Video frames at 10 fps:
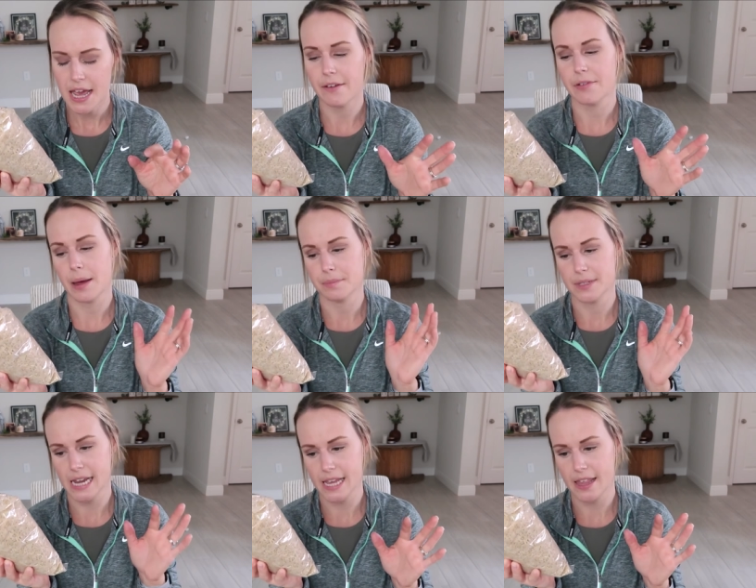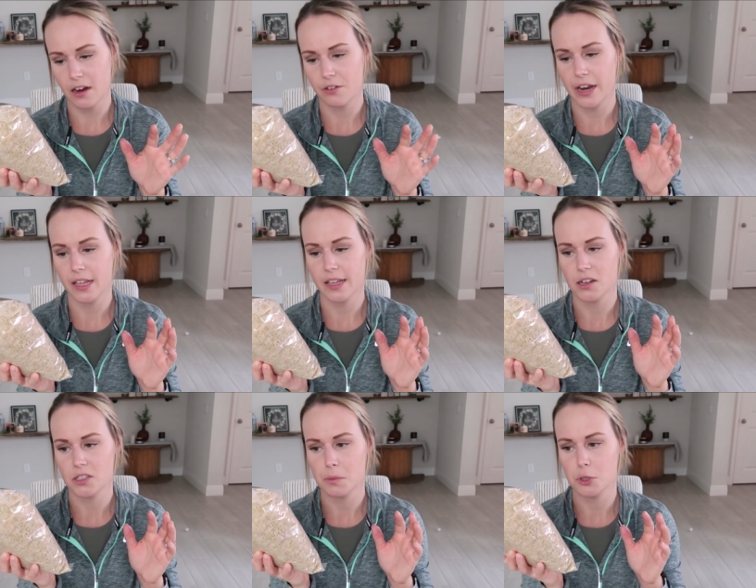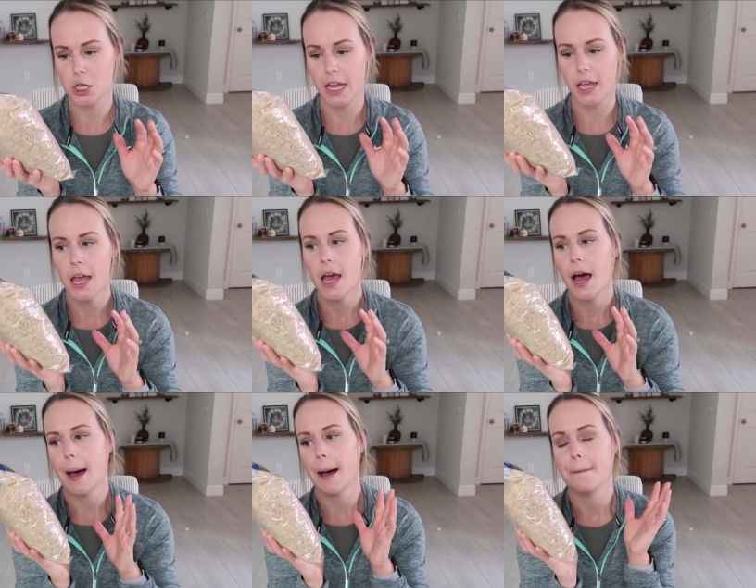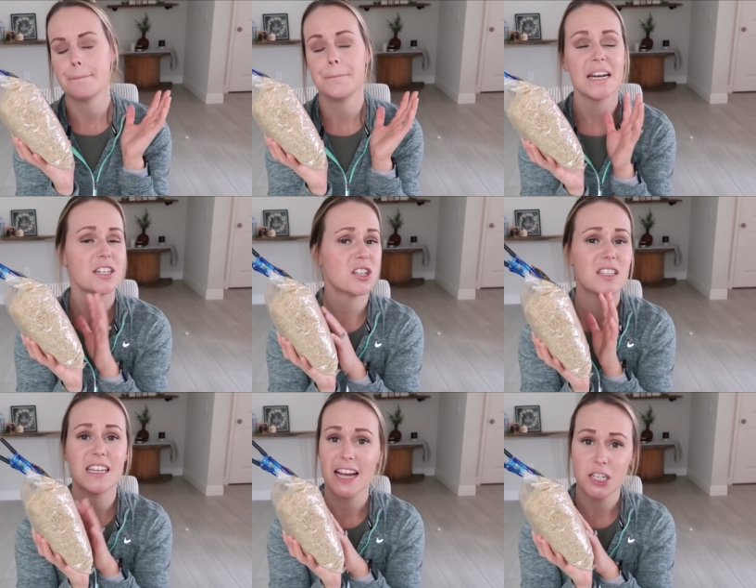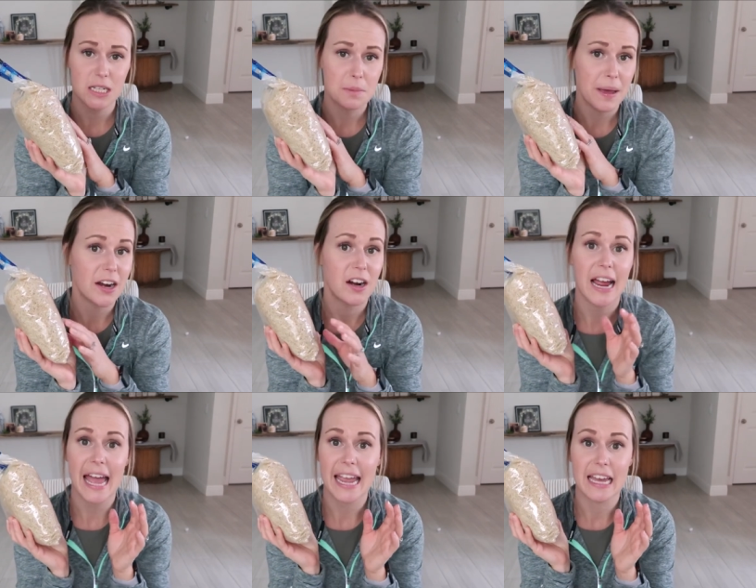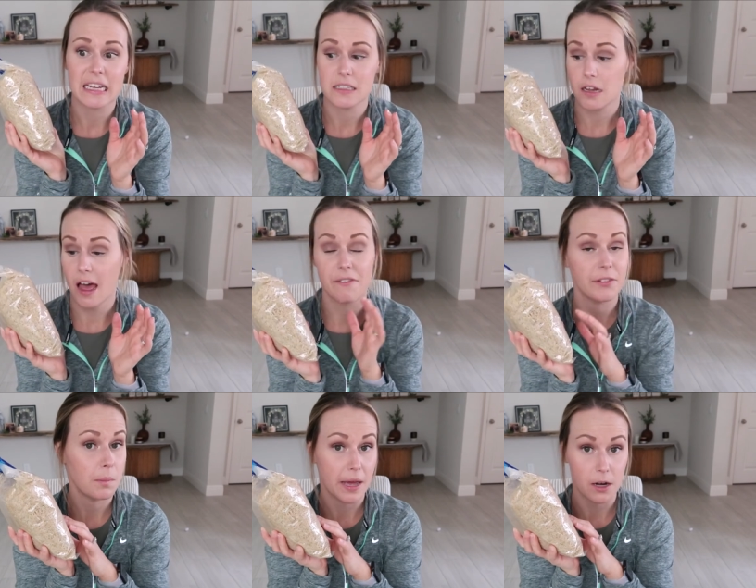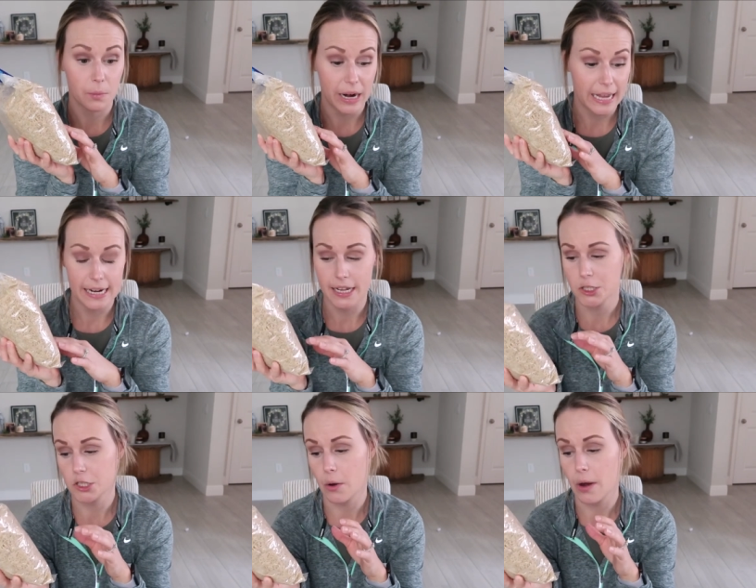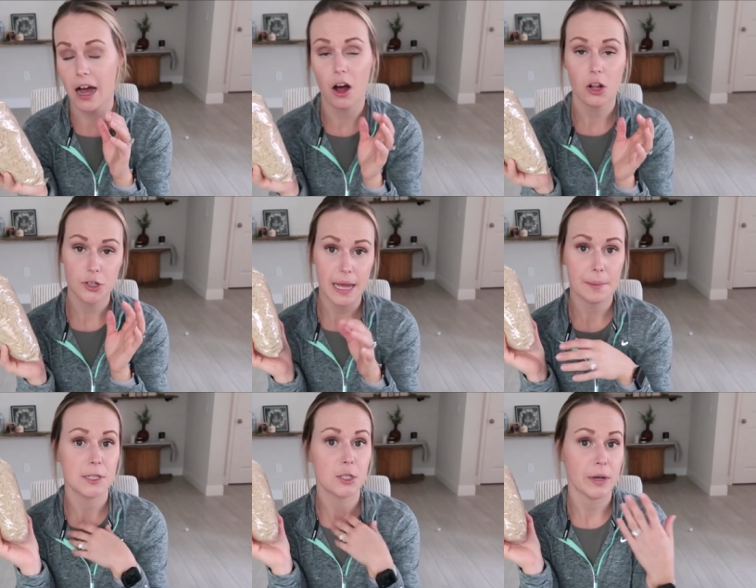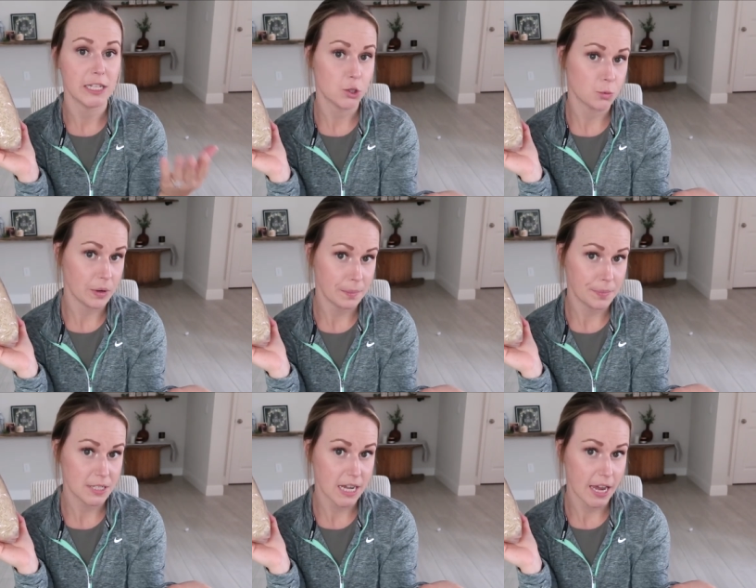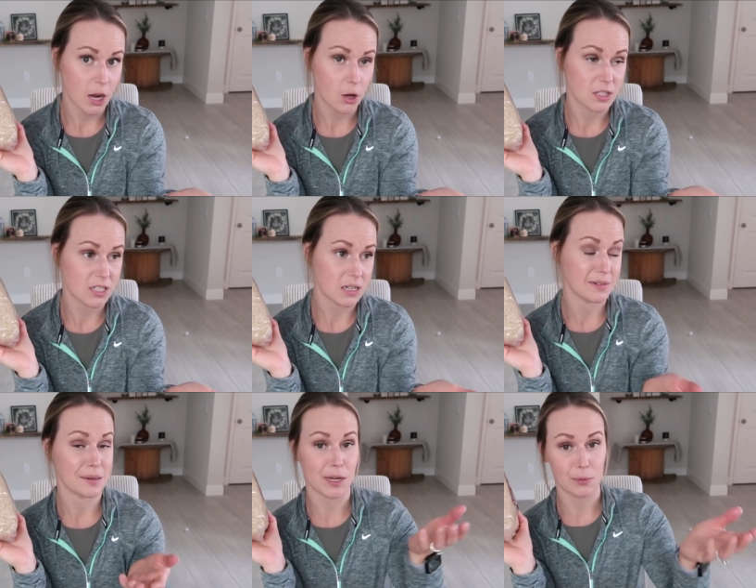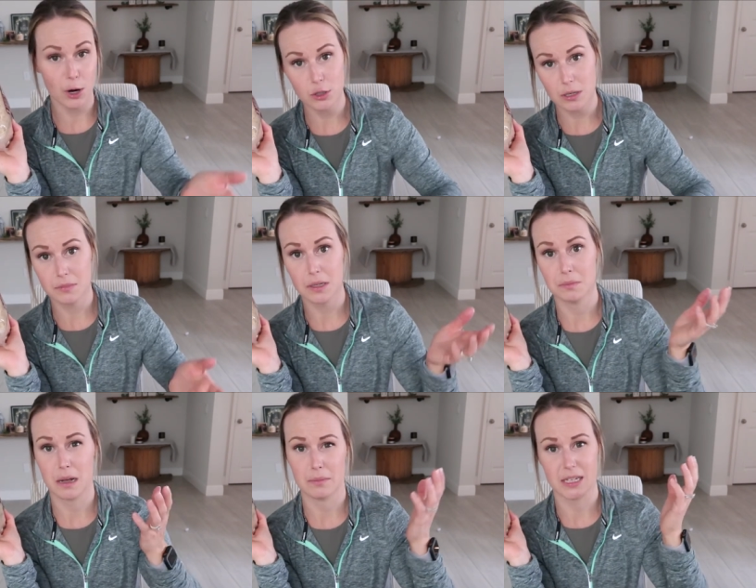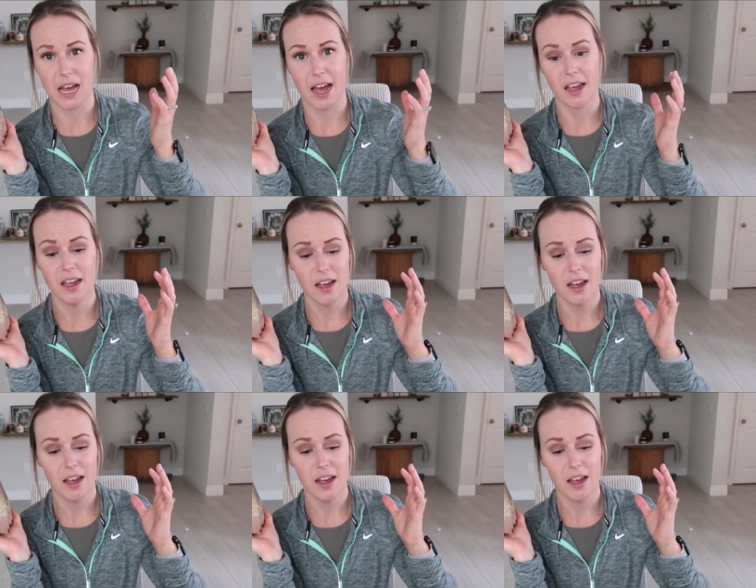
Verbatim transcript: if I'm saying that correctly, I'll double check. Um, but it just digests better and I feel better when I eat it. So I alternate between sweet potatoes and sometimes I roast them, sometimes I